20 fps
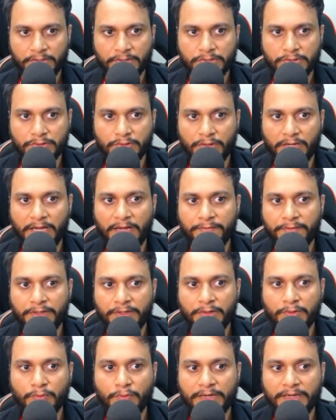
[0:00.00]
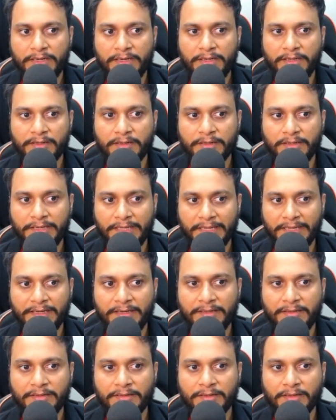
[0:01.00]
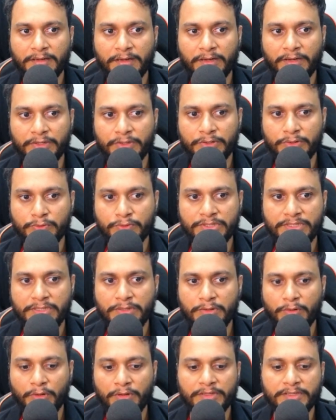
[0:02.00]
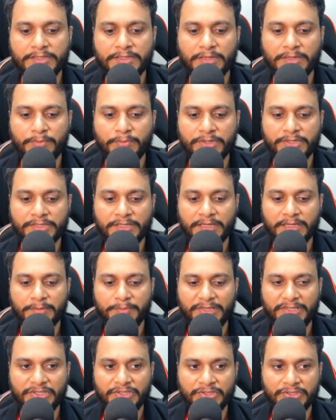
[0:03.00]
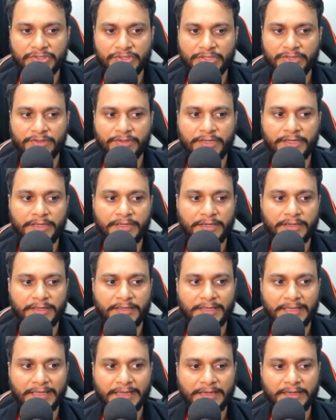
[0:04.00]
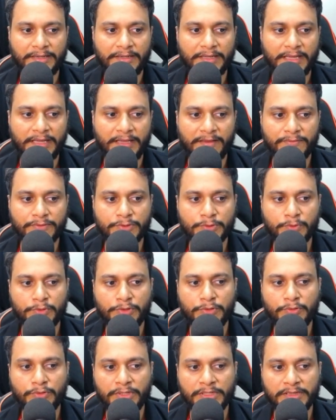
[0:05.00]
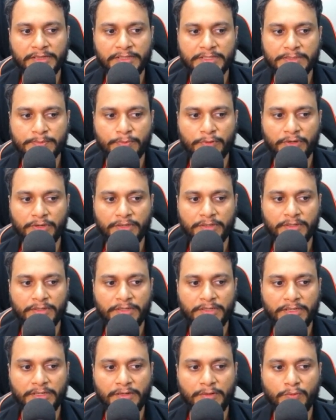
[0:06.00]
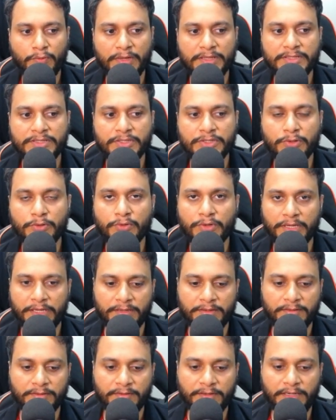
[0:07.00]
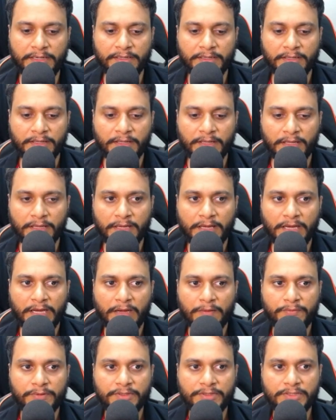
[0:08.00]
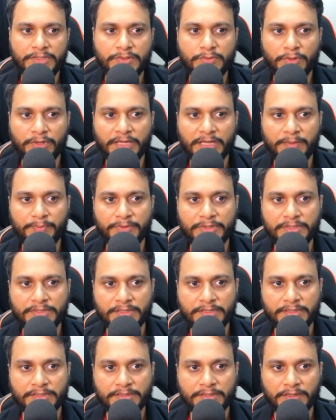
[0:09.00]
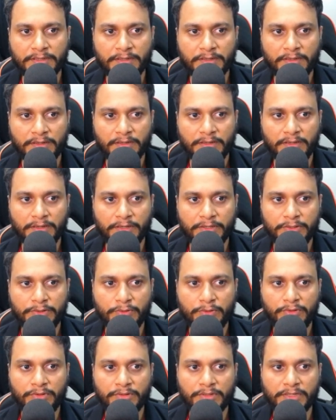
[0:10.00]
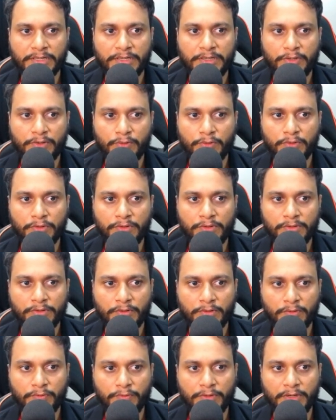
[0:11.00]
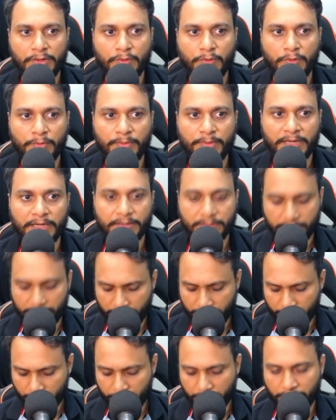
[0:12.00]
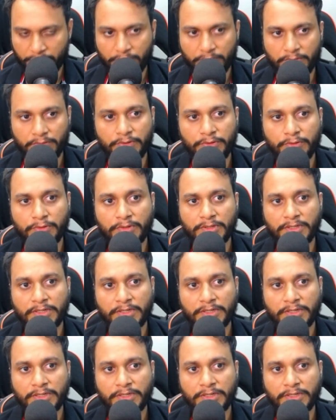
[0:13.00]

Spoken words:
so after 110, you see all these numbers are being generated, and I have shown you till this point, till 109, right? After this, what happens is your control will go back. So your